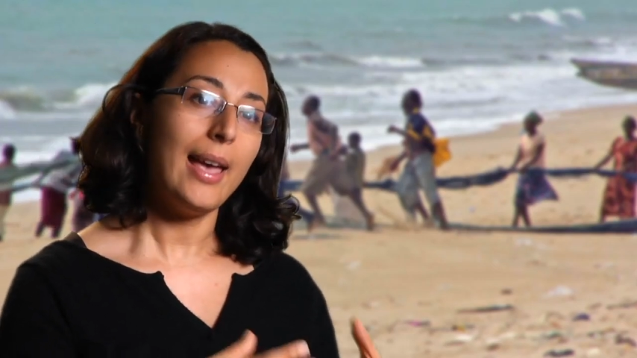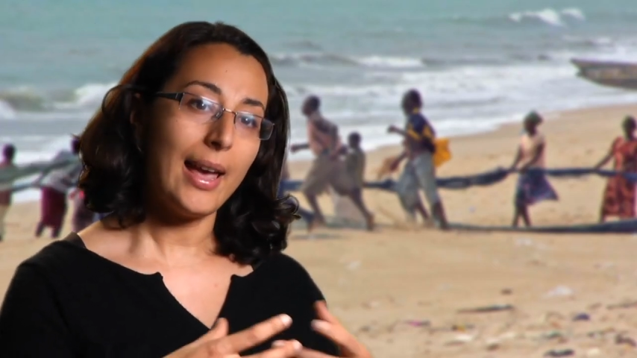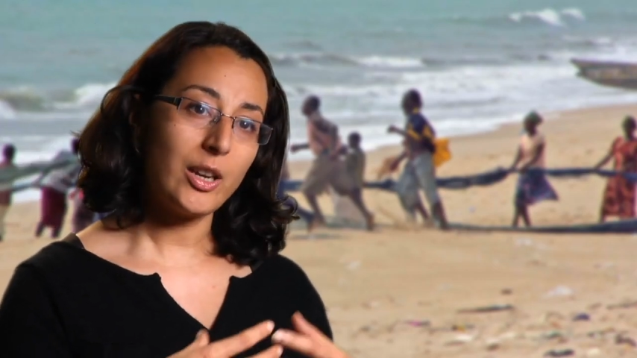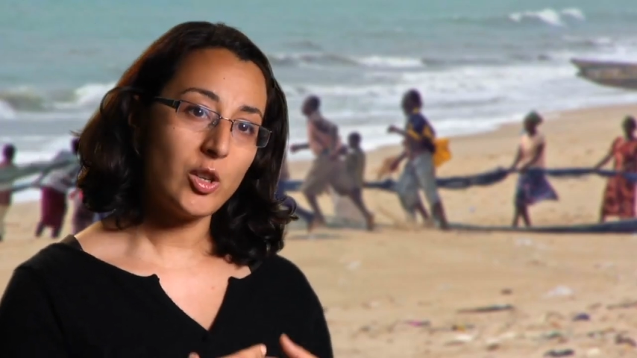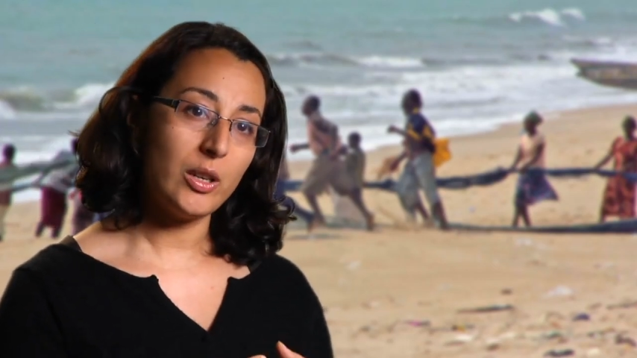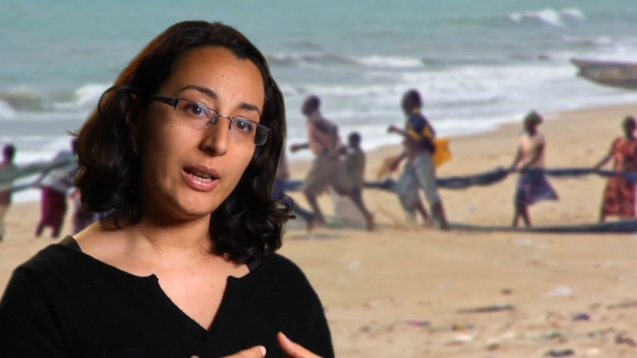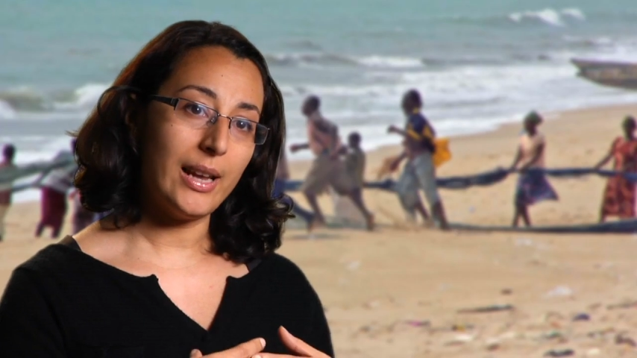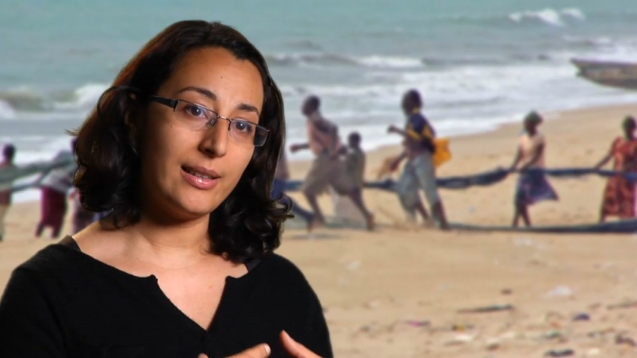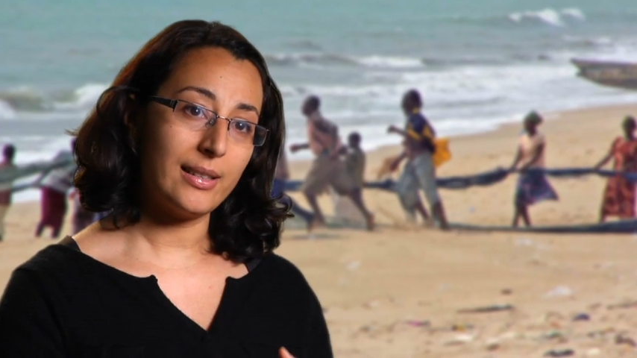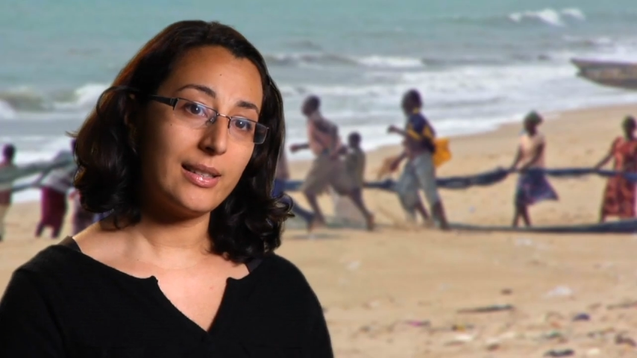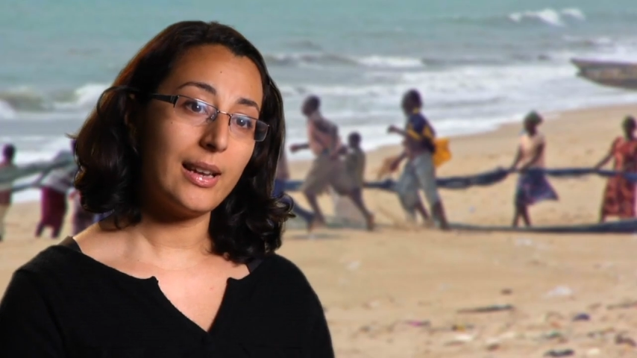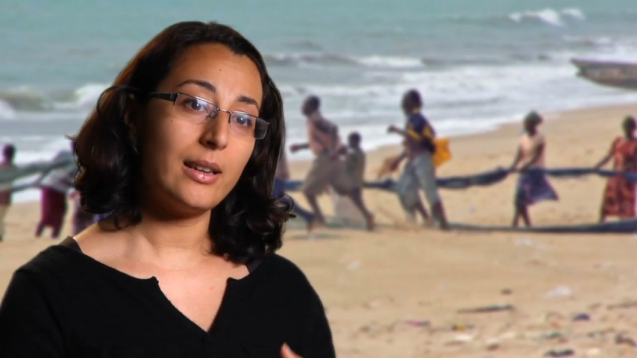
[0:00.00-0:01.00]
actually
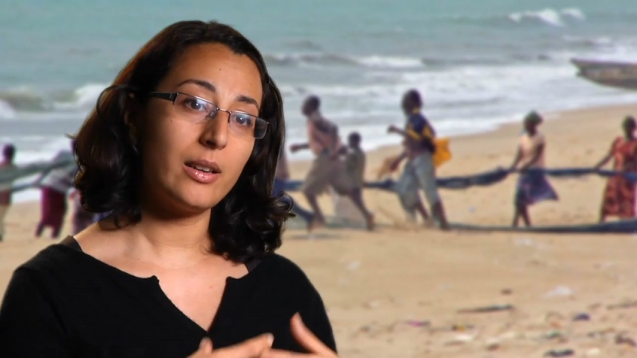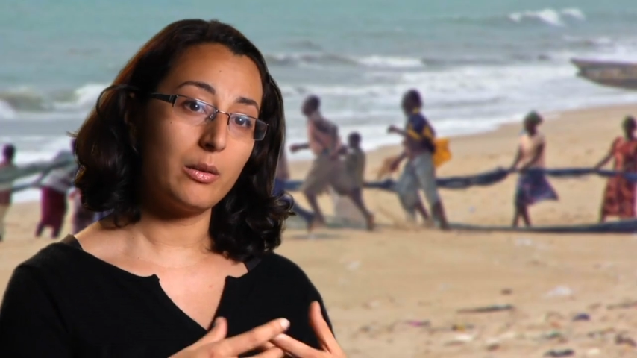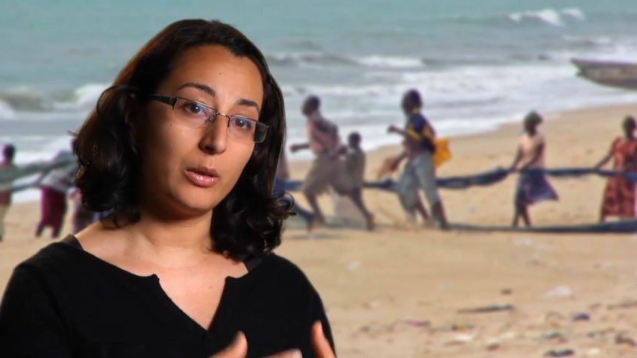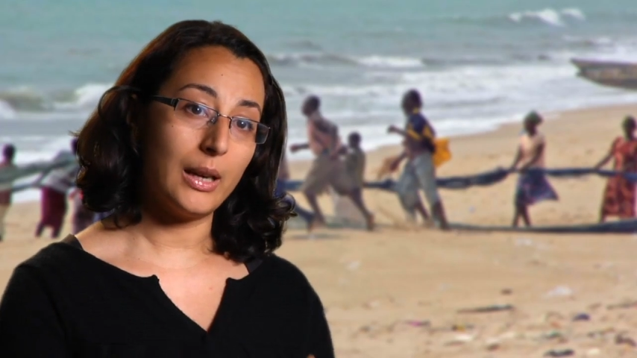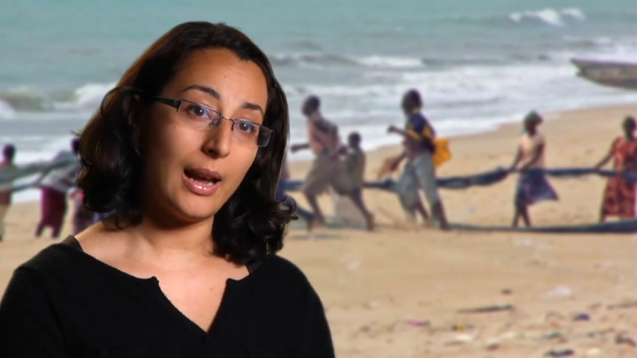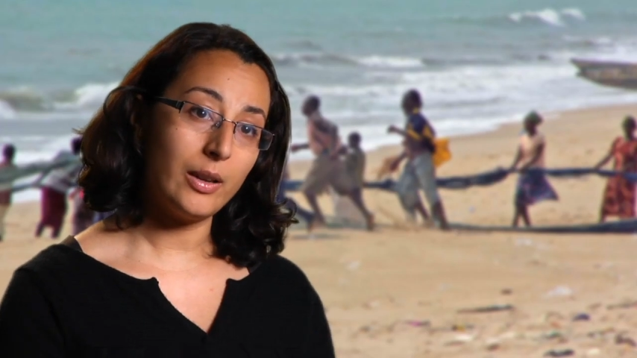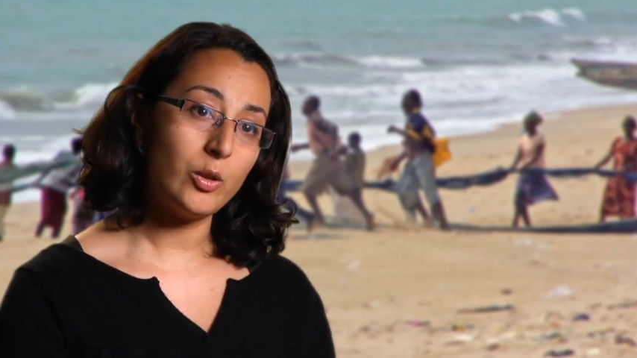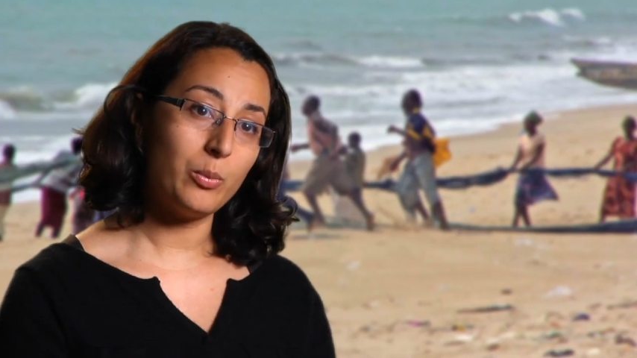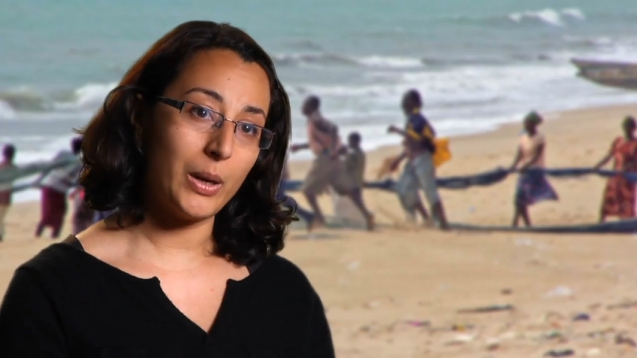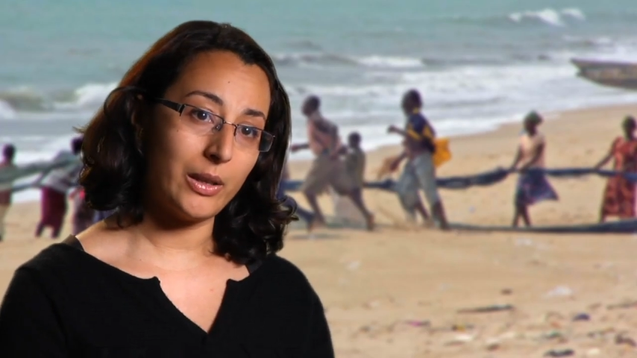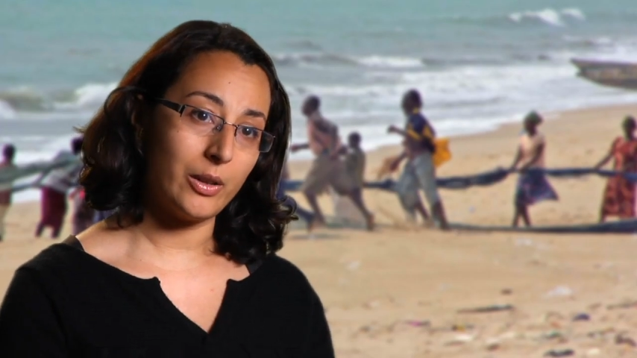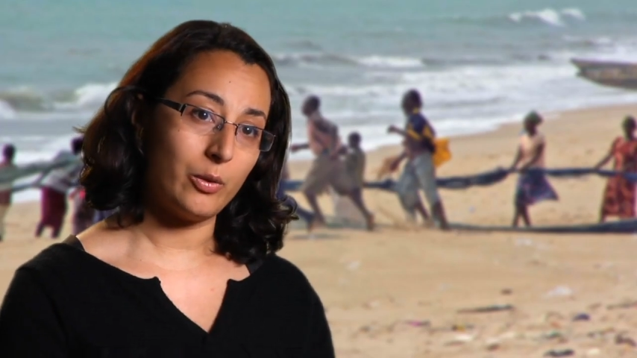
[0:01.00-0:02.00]
understand and relate to
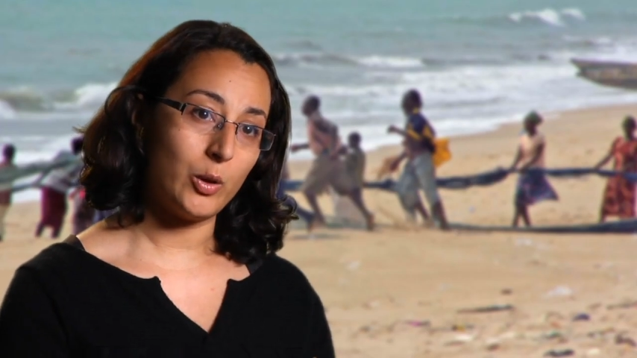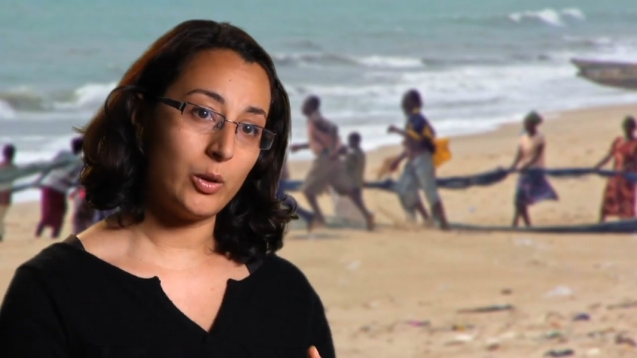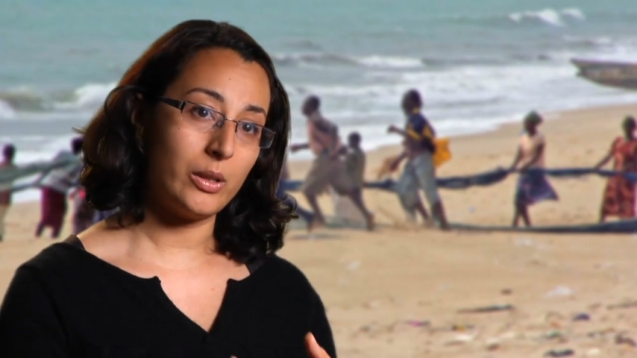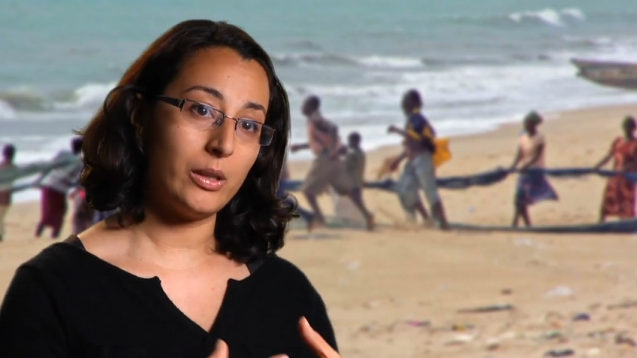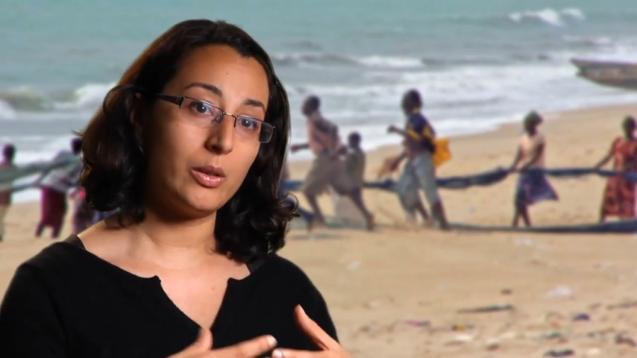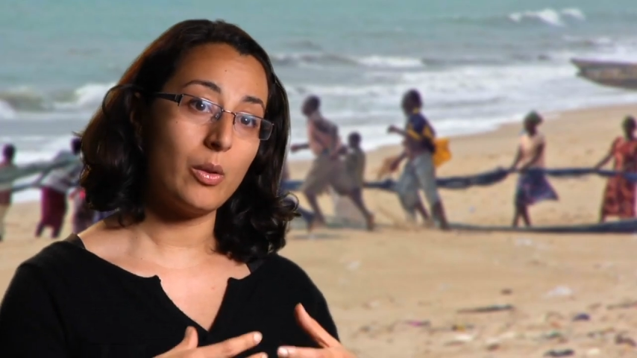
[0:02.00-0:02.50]
biodiversity